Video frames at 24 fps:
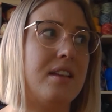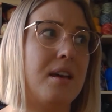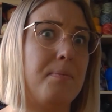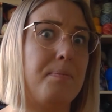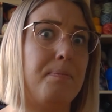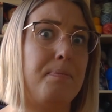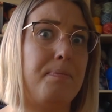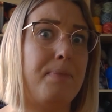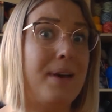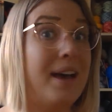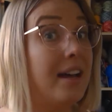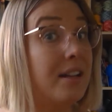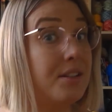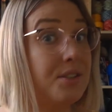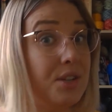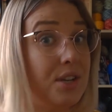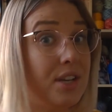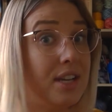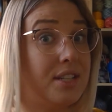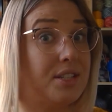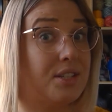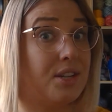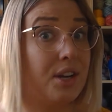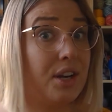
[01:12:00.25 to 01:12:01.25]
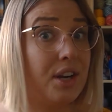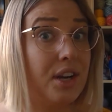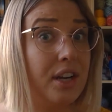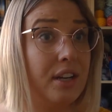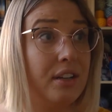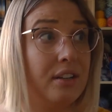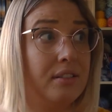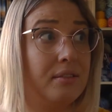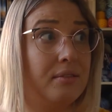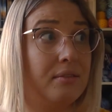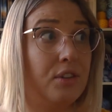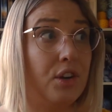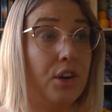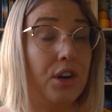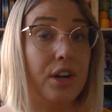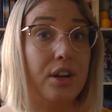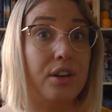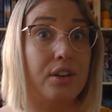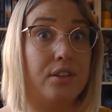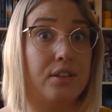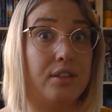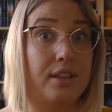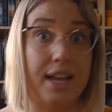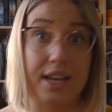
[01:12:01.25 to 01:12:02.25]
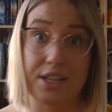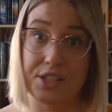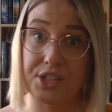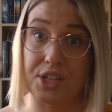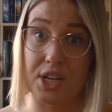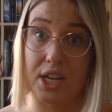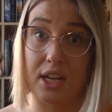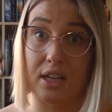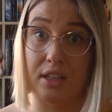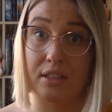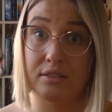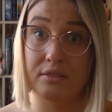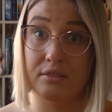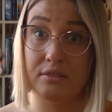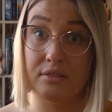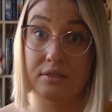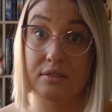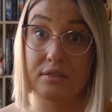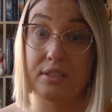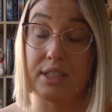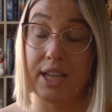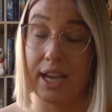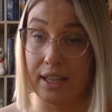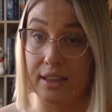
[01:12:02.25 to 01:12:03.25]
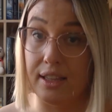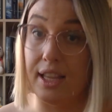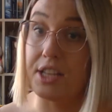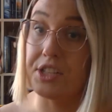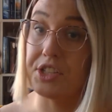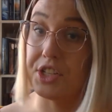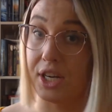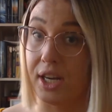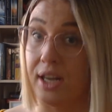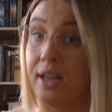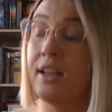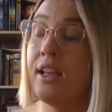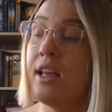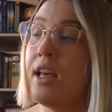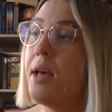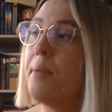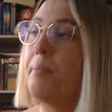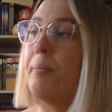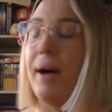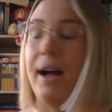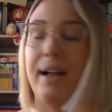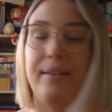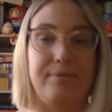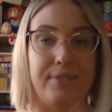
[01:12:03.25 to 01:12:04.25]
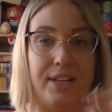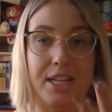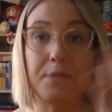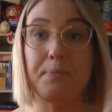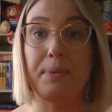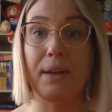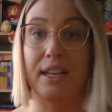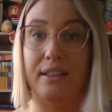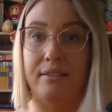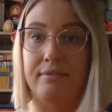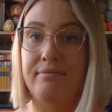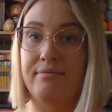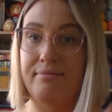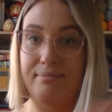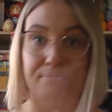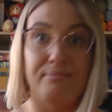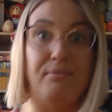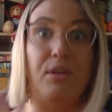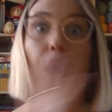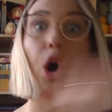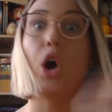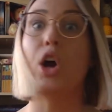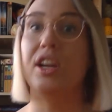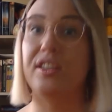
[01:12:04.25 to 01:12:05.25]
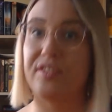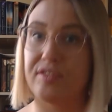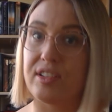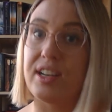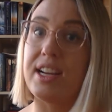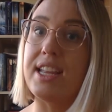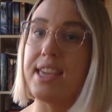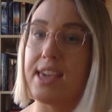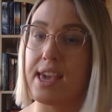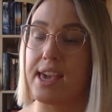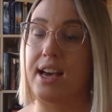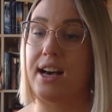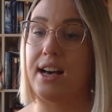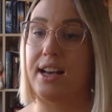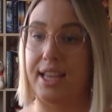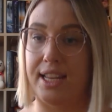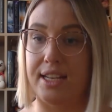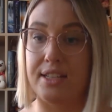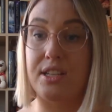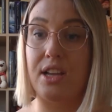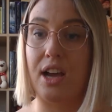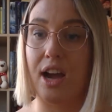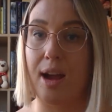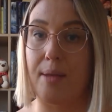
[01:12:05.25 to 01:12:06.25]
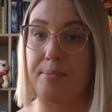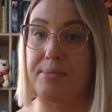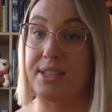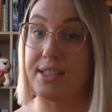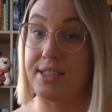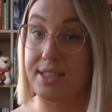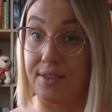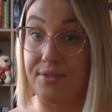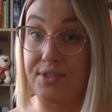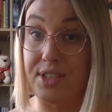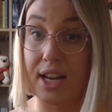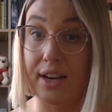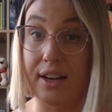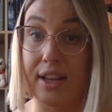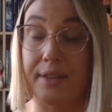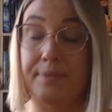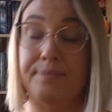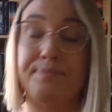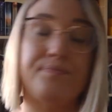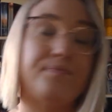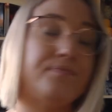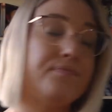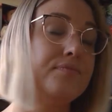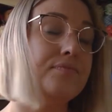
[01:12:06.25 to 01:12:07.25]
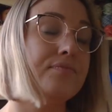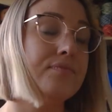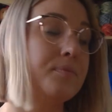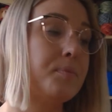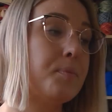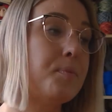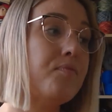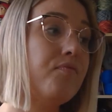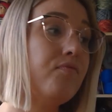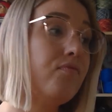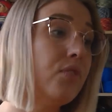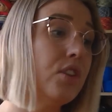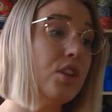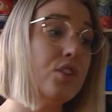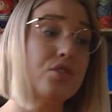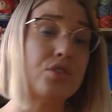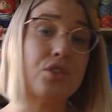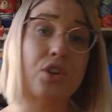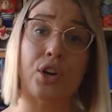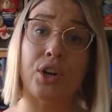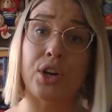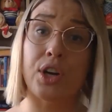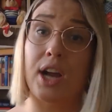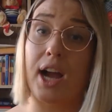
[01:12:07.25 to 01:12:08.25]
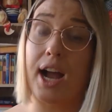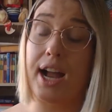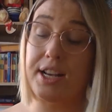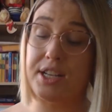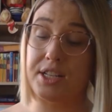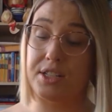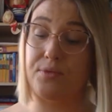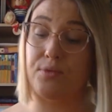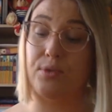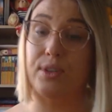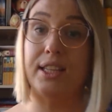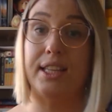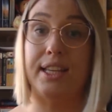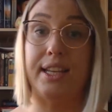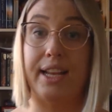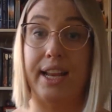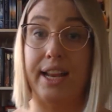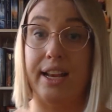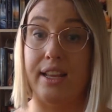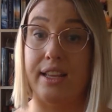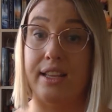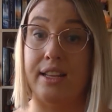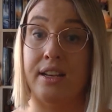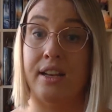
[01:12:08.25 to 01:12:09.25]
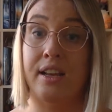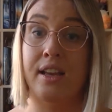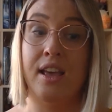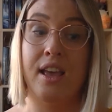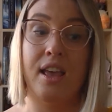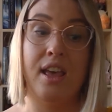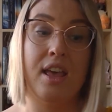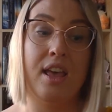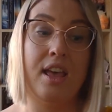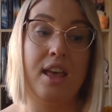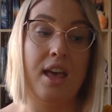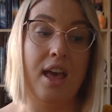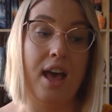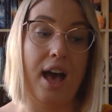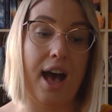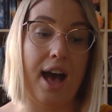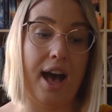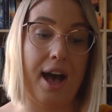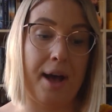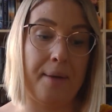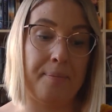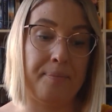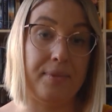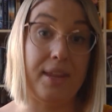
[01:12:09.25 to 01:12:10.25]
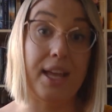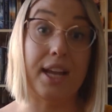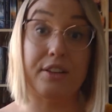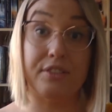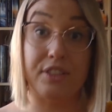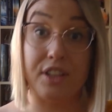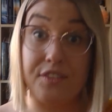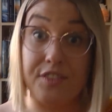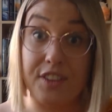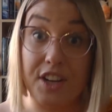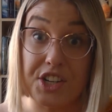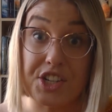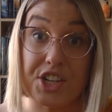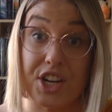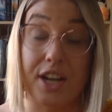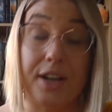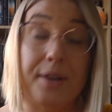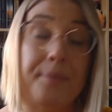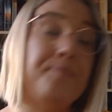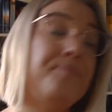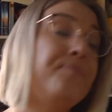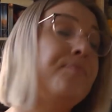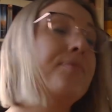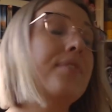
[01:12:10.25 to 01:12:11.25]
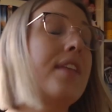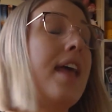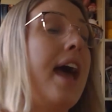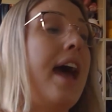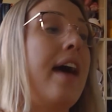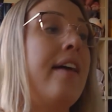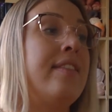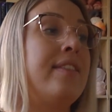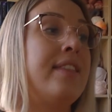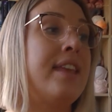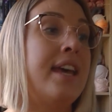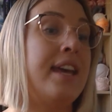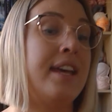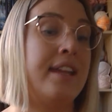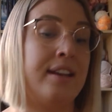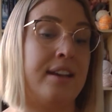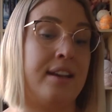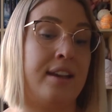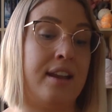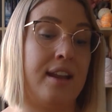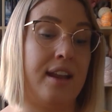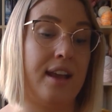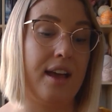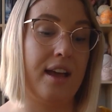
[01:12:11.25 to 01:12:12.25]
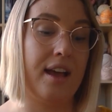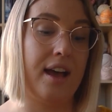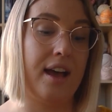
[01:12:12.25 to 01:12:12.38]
about 2 years ago. No, last year. Yeah, last year. But it's been over a year in time since I've done it. So I just really needed like a refresher. And then